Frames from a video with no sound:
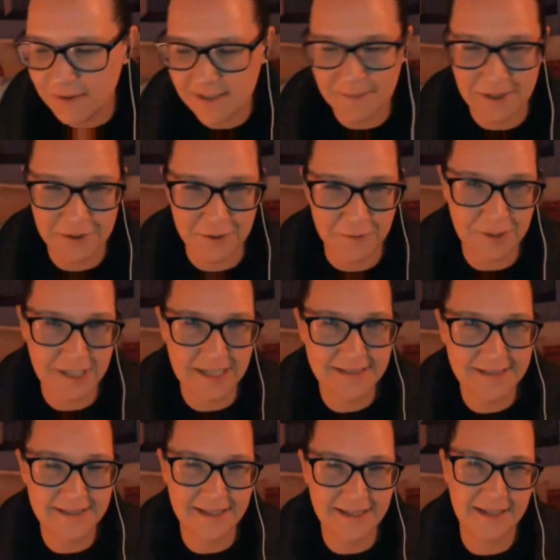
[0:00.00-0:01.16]
a special
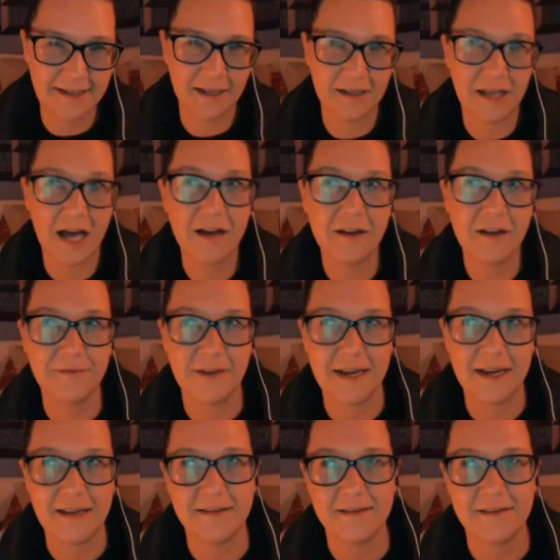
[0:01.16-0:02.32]
place in a lot of
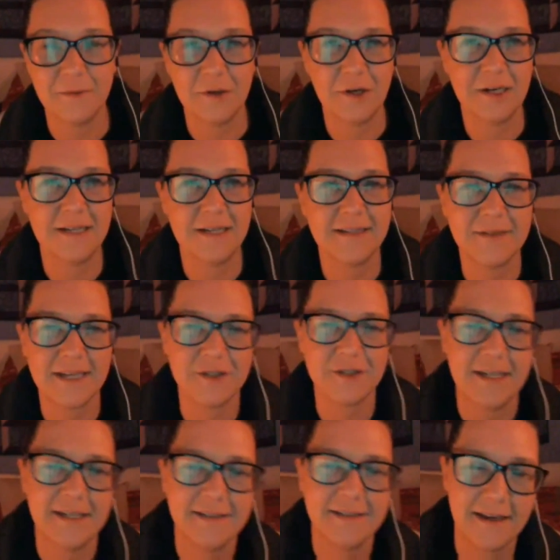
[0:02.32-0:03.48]
atheist communities. I was
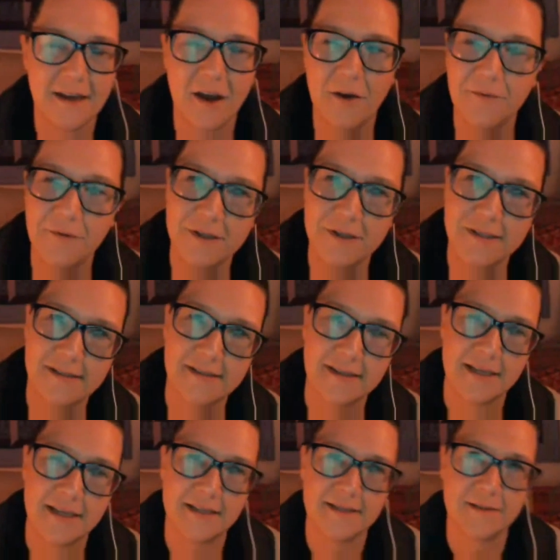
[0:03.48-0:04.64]
actually at a conference
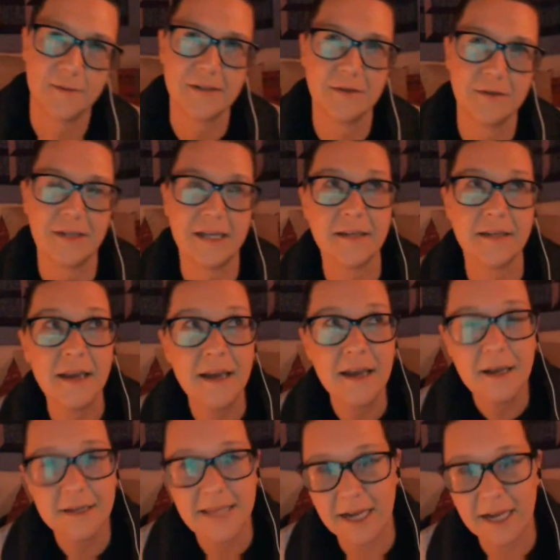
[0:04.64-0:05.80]
in Switzerland
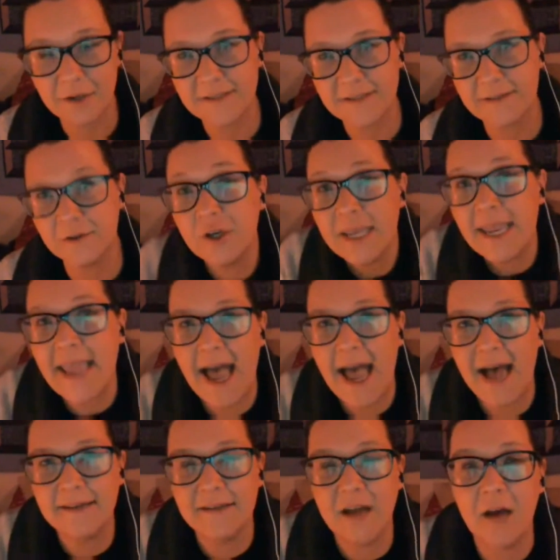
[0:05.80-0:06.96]
that is looking
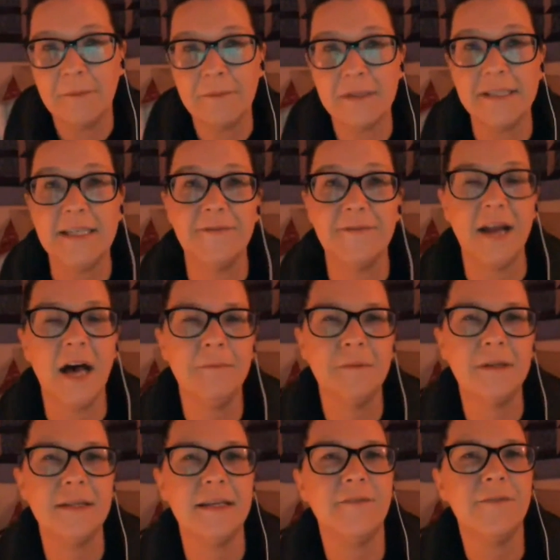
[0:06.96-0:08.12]
at non-belief and
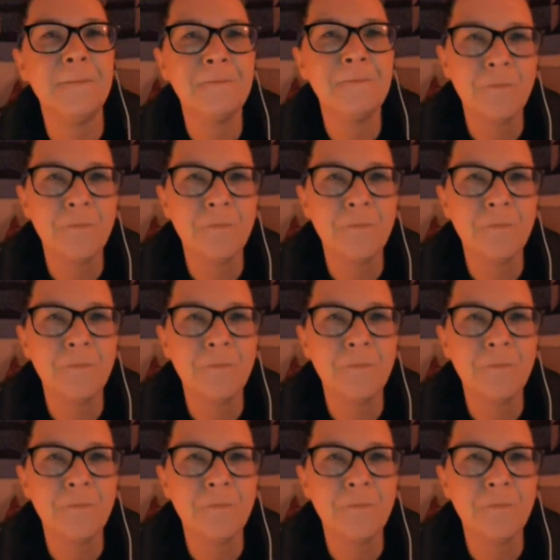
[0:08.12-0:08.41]
unbelief.